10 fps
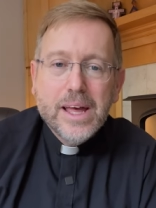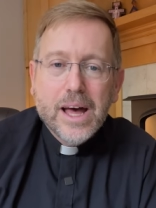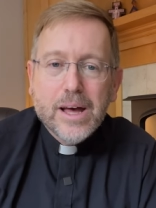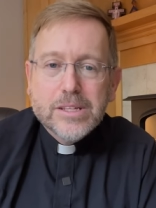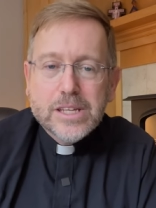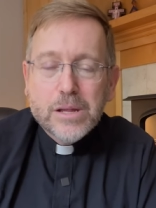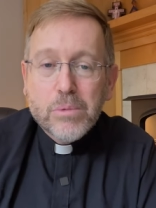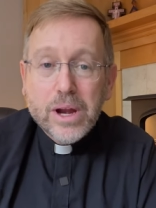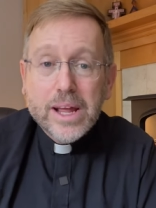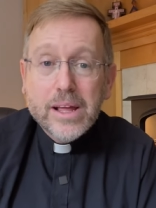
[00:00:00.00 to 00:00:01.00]
uh,
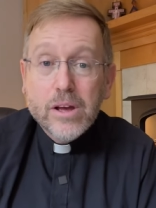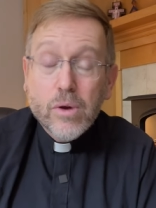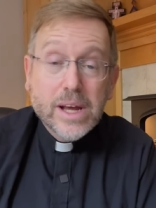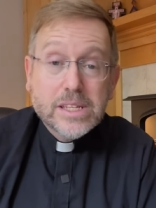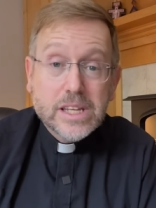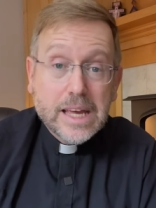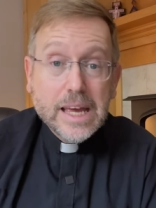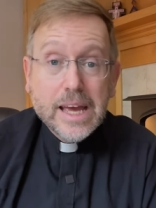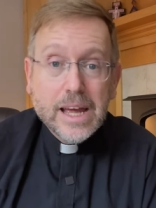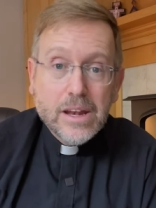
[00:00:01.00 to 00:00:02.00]
celebrating Christ the
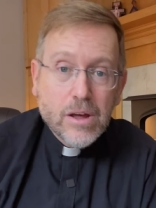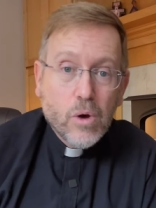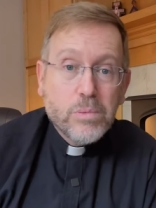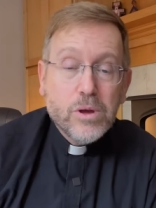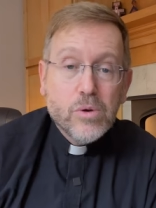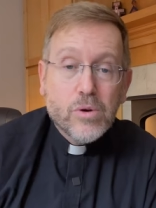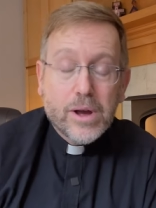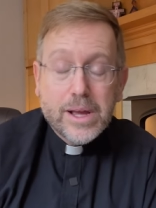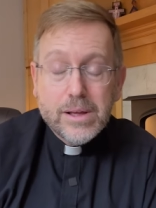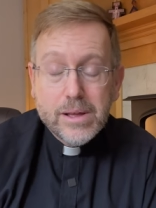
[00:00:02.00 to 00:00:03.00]
King, and I hope you
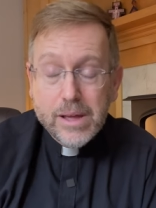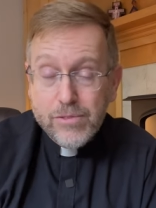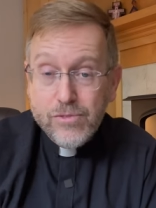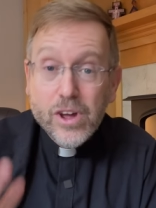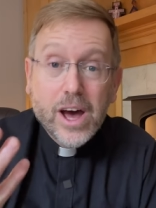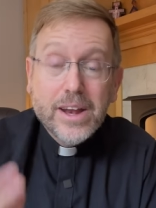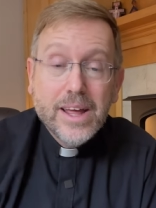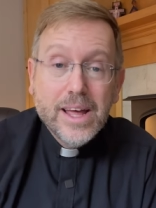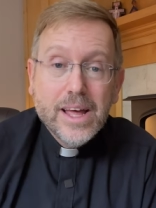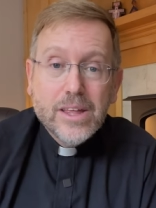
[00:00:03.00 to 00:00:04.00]
are, if not,
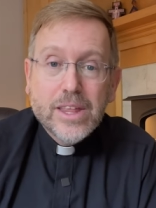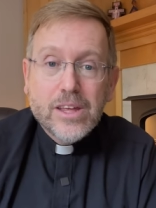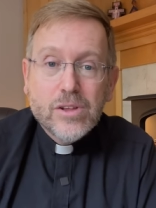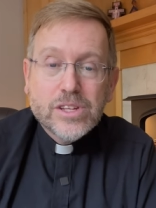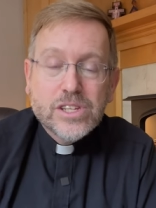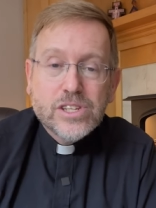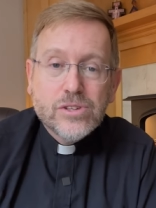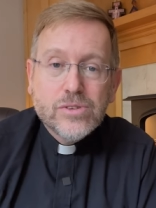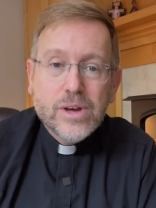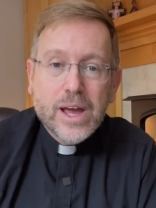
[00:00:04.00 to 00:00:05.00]
that you listen
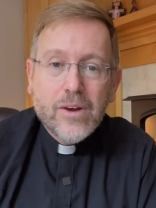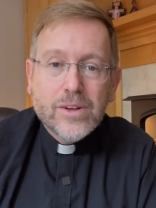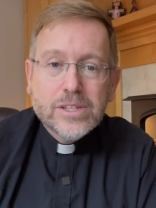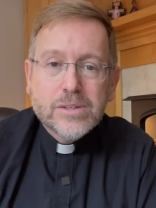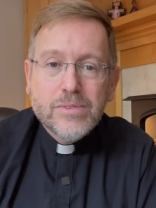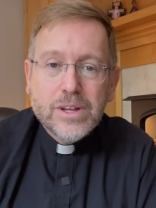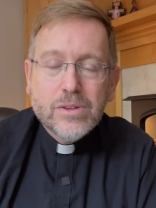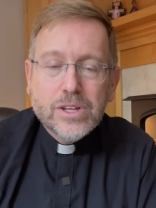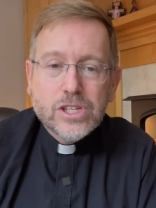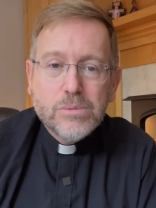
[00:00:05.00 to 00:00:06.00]
to Erin's video
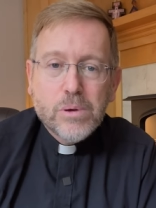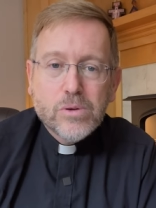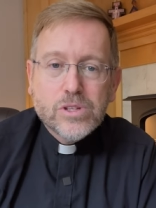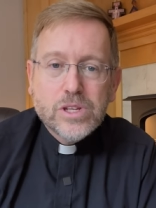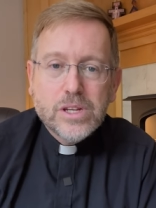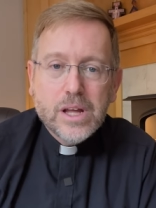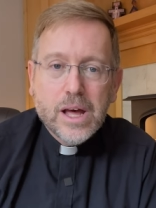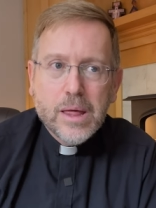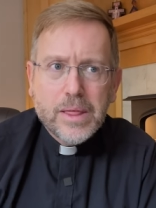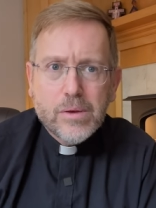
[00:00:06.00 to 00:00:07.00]
that she posted. Uh,
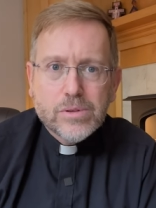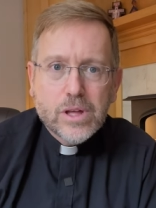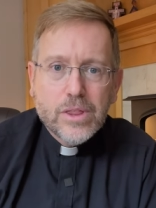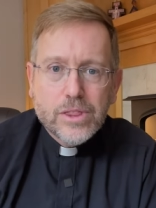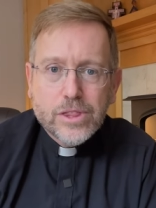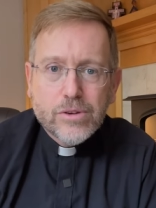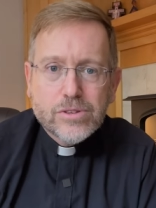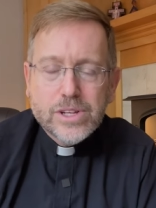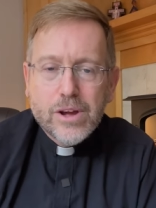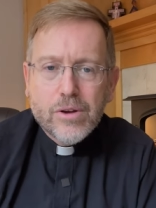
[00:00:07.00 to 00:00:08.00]
I think it was on
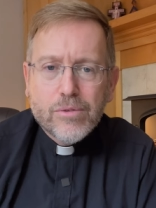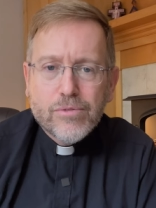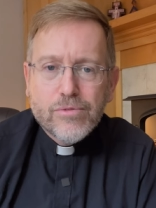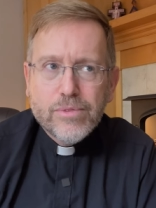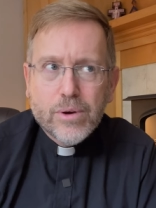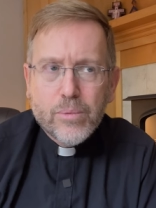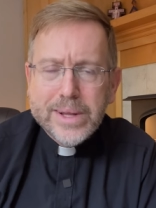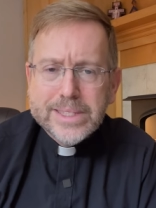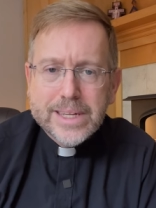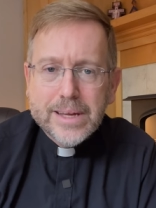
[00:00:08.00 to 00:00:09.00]
Thursday or, or
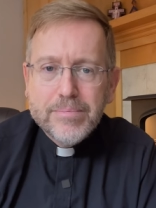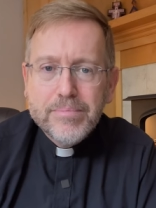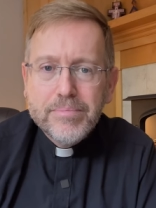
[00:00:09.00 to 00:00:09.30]
Wednesday.